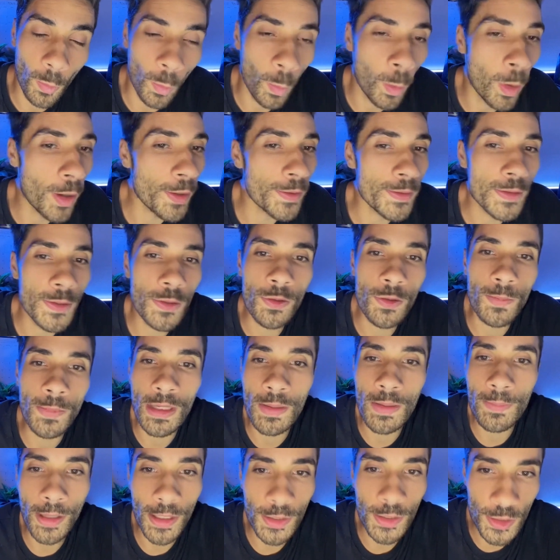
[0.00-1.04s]
What do you
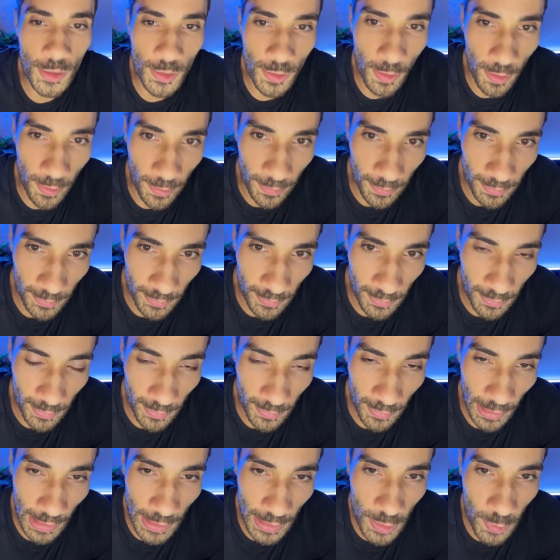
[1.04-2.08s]
mean by start?
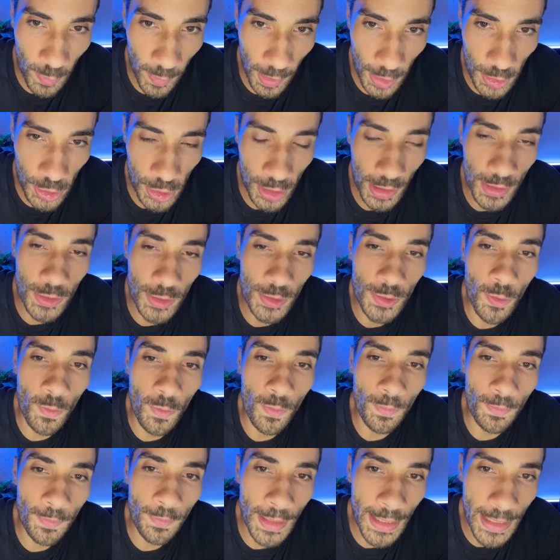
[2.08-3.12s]
These questions
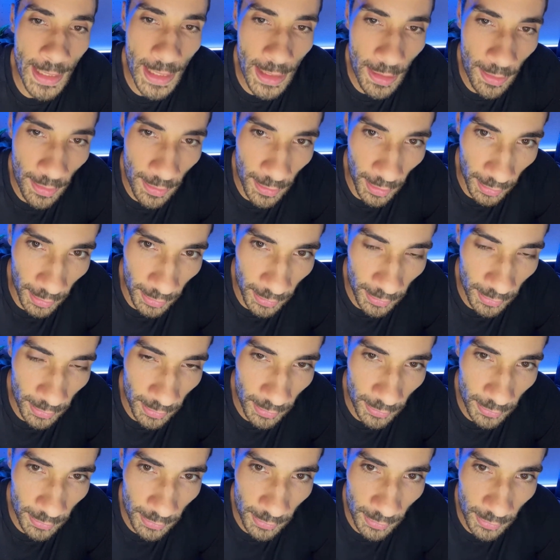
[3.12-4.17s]
don't mean anything.
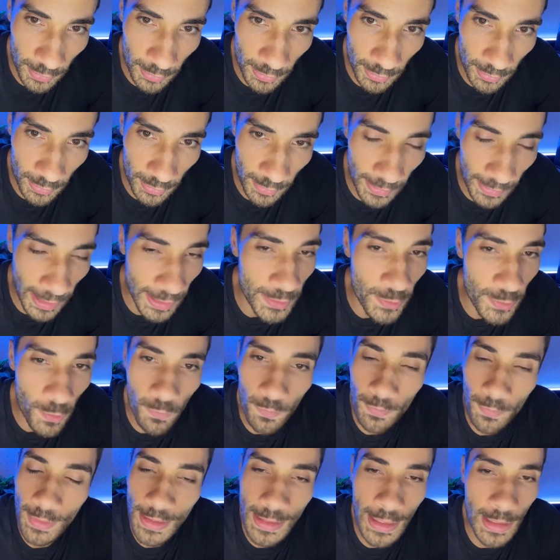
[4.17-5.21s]
They
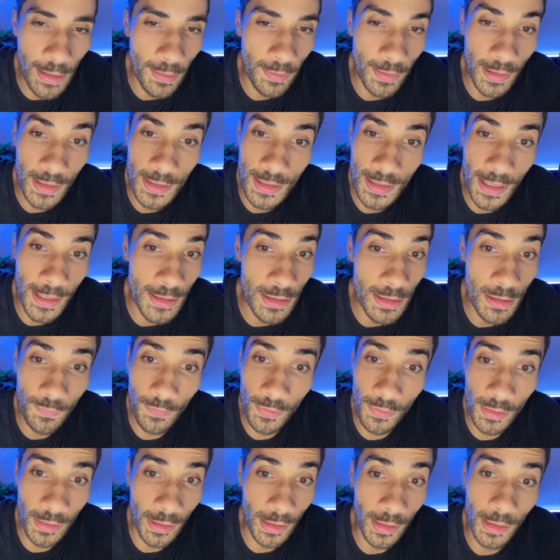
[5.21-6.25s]
don't mean anything
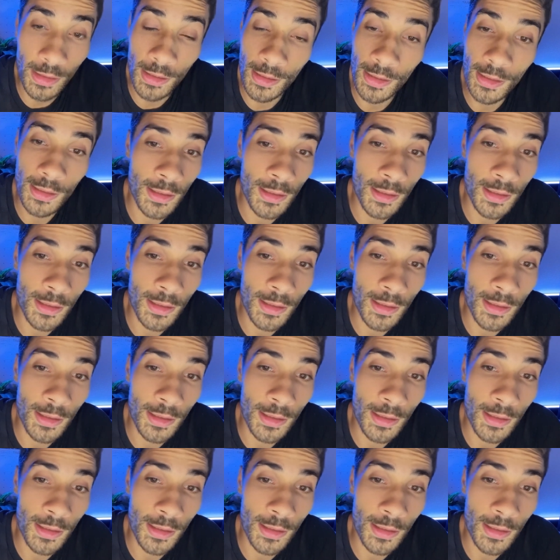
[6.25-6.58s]
scientifically.